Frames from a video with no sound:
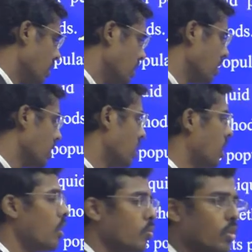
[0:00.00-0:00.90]

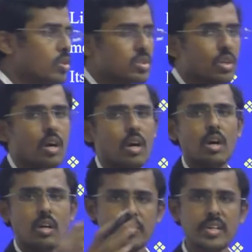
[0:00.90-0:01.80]
almost
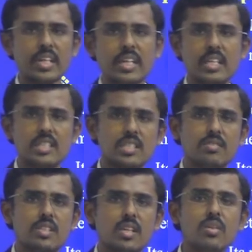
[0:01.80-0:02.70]
all materials
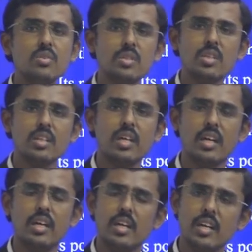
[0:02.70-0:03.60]
which are used in
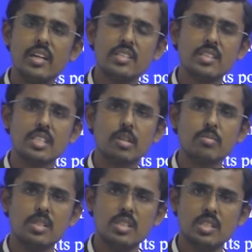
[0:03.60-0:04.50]
the industrial
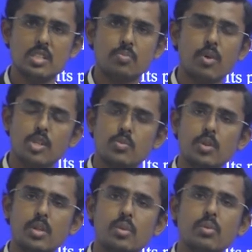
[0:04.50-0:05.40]
circumstances is
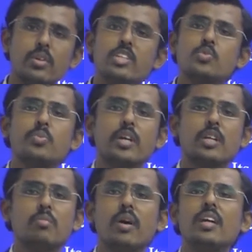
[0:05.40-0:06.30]
possible to
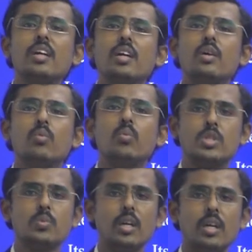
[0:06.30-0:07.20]
inspect by
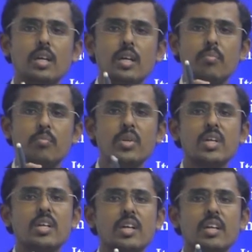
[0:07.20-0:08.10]
visual
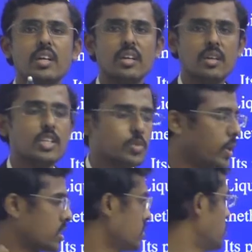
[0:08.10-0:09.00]
penetrant inspection